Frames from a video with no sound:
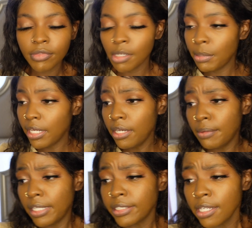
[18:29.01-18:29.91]
But
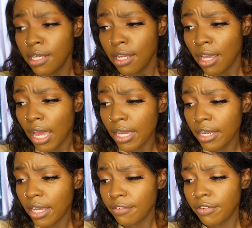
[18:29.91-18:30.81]
anyways, I could
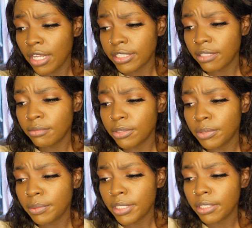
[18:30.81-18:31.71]
kind of feel like something was
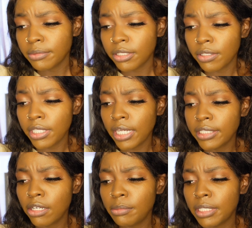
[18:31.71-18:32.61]
weird with him. So he had
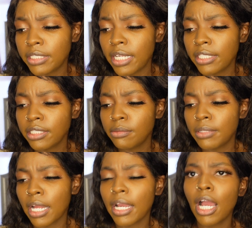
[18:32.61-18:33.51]
told me to text him
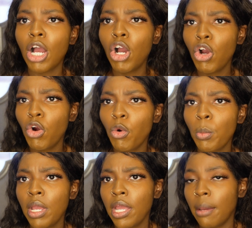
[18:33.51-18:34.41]
when I got home.
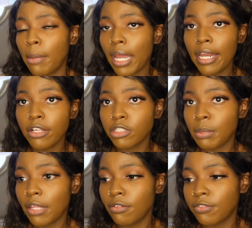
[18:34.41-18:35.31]
But I had to use the
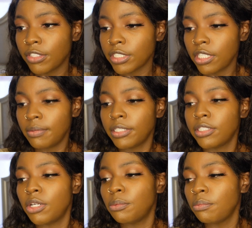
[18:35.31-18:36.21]
bathroom first anyway.
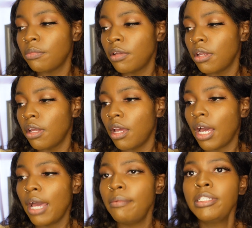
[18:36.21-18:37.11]
So
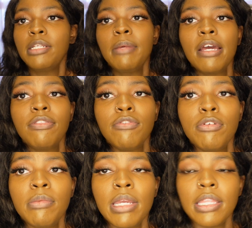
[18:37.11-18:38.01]
I went to the
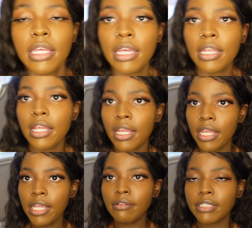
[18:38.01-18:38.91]
bathroom, and then
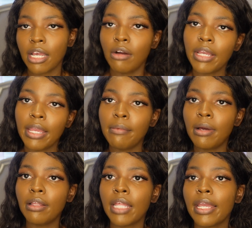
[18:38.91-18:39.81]
he was like, okay,
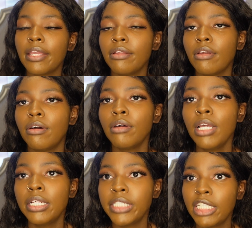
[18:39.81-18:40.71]
well, like, you know,
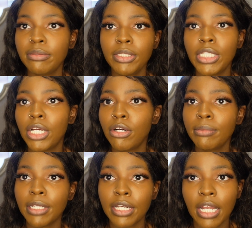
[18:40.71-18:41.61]
text me when you get
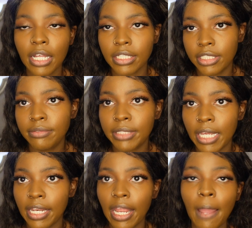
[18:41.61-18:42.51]
home, da-da-da, because he was
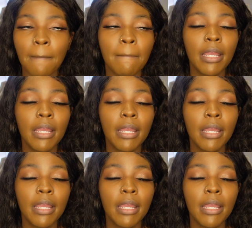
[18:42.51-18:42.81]
heading out.